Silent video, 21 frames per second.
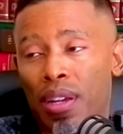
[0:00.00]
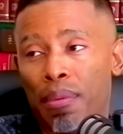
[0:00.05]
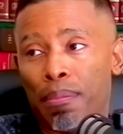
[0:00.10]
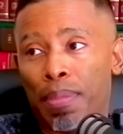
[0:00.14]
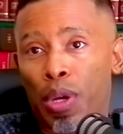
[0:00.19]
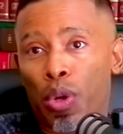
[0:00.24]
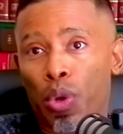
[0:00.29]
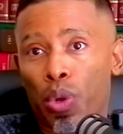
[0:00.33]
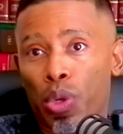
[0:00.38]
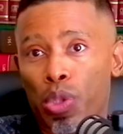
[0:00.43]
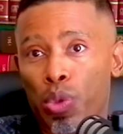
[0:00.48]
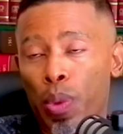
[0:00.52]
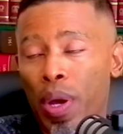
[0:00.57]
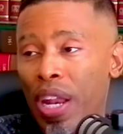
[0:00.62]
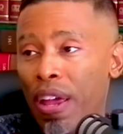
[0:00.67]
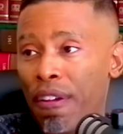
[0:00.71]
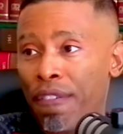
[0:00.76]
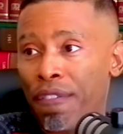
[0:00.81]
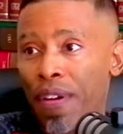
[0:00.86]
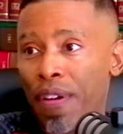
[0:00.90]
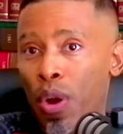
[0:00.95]
because what
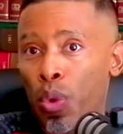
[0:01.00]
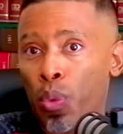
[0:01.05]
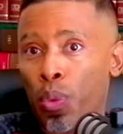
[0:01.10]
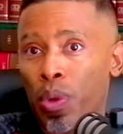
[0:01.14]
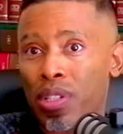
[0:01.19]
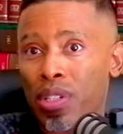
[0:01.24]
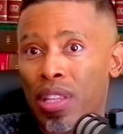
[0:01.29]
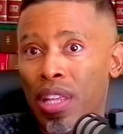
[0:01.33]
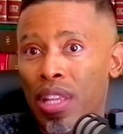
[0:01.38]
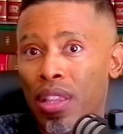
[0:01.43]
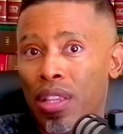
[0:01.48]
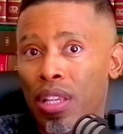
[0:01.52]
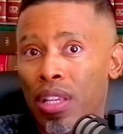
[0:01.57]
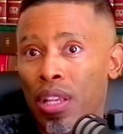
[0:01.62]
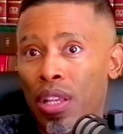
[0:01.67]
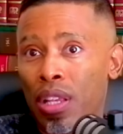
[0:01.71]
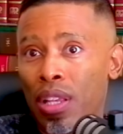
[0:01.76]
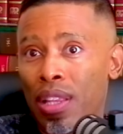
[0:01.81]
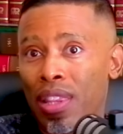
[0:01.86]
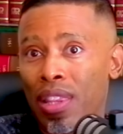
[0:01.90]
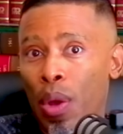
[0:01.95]
I found was that
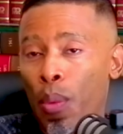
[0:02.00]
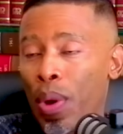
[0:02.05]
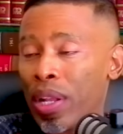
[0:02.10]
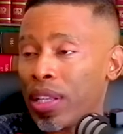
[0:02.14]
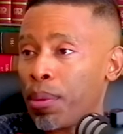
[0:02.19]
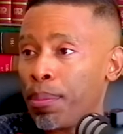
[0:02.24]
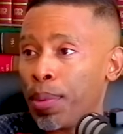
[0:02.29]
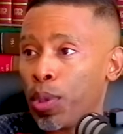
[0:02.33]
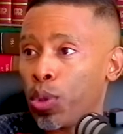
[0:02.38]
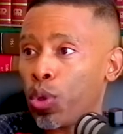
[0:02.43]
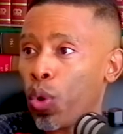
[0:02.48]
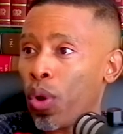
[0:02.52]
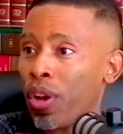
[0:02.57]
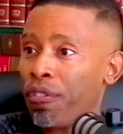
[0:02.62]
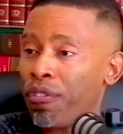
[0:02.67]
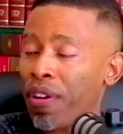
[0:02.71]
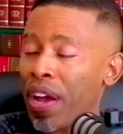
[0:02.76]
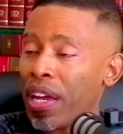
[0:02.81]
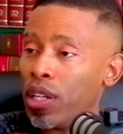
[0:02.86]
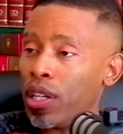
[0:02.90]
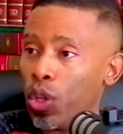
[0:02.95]
they wanted me to go and
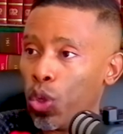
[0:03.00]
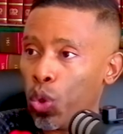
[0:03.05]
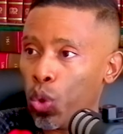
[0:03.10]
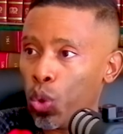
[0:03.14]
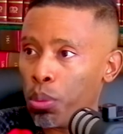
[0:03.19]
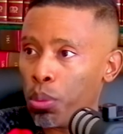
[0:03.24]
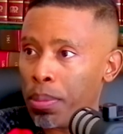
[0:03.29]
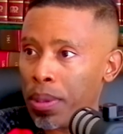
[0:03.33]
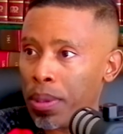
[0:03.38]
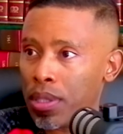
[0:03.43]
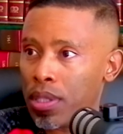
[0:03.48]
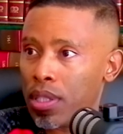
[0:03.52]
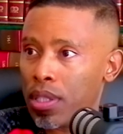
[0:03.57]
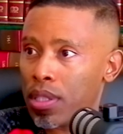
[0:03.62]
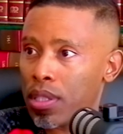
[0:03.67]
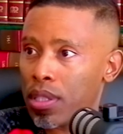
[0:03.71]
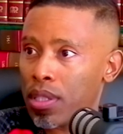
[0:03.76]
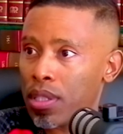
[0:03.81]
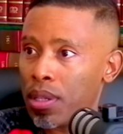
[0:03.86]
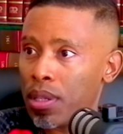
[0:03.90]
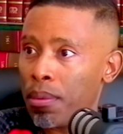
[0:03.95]
find new
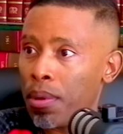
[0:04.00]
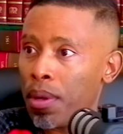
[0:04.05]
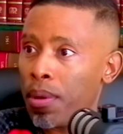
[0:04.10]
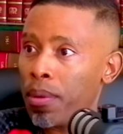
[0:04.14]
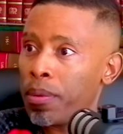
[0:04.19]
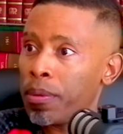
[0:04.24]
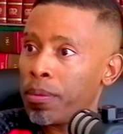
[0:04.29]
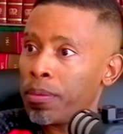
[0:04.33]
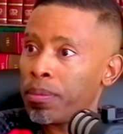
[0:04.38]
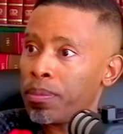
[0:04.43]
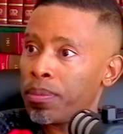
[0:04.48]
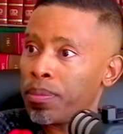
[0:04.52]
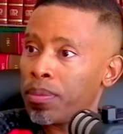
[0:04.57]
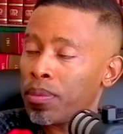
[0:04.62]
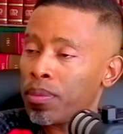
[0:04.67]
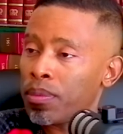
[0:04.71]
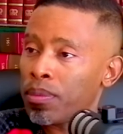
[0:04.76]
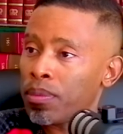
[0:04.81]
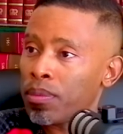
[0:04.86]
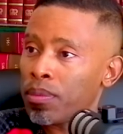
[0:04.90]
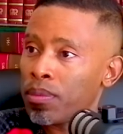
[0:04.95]
business. How did a black
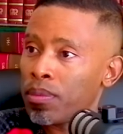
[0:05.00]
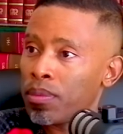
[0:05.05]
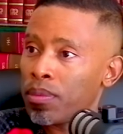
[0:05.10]
man like you